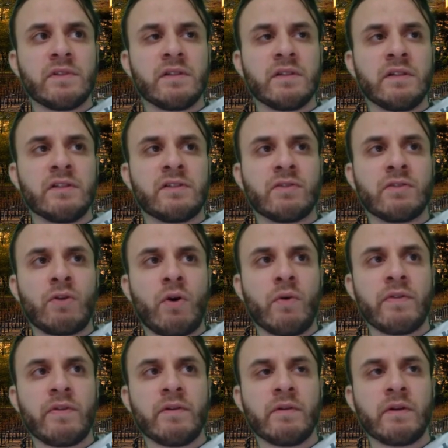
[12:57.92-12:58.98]
throw
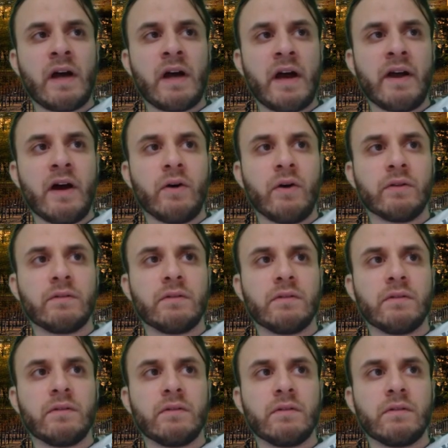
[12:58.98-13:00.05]
the guy out,
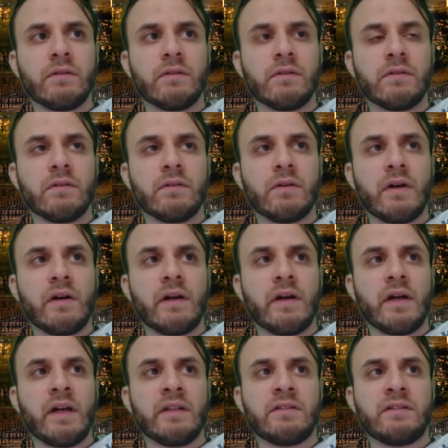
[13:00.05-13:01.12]

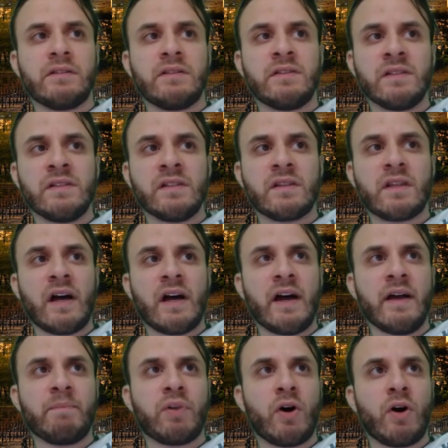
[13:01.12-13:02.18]
and that guy
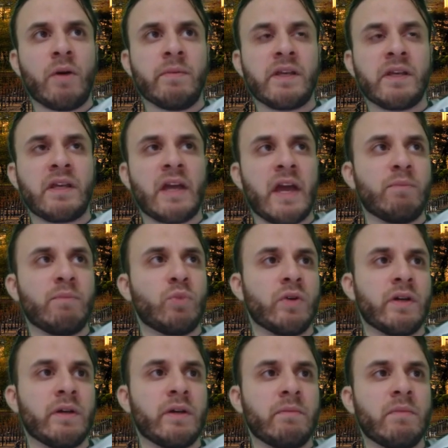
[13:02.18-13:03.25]
probably came to
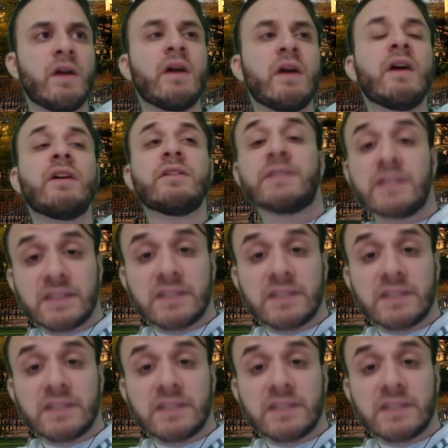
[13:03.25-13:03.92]
him. This